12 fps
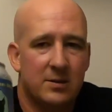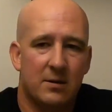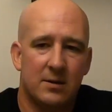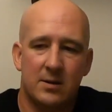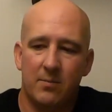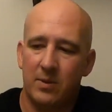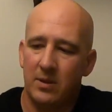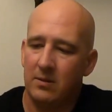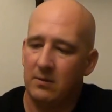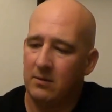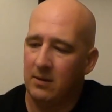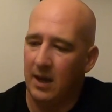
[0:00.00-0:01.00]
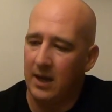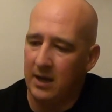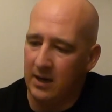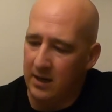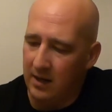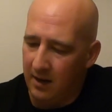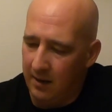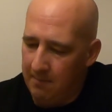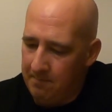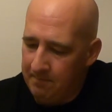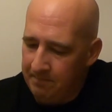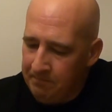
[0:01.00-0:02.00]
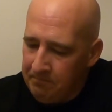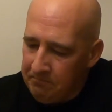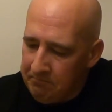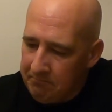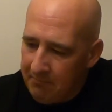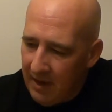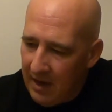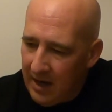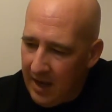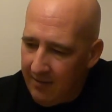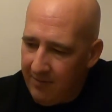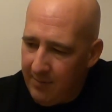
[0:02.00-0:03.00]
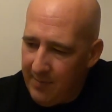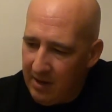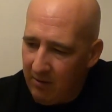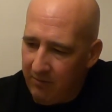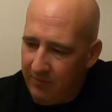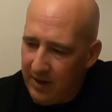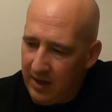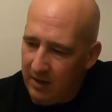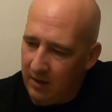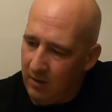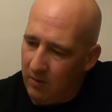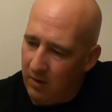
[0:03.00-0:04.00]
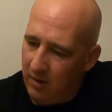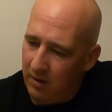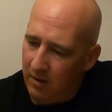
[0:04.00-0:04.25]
they saw something like it in a in a heavy metal video,